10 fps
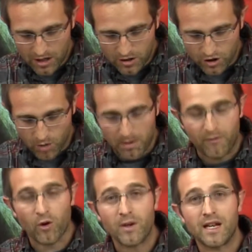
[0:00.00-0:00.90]
So
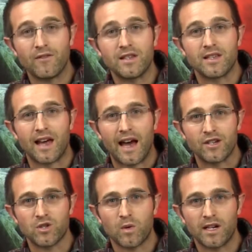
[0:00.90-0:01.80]
before we dive into that, I
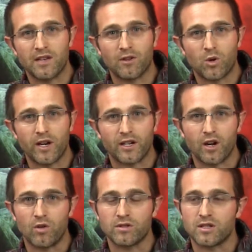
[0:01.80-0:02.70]
just want to give a quick note,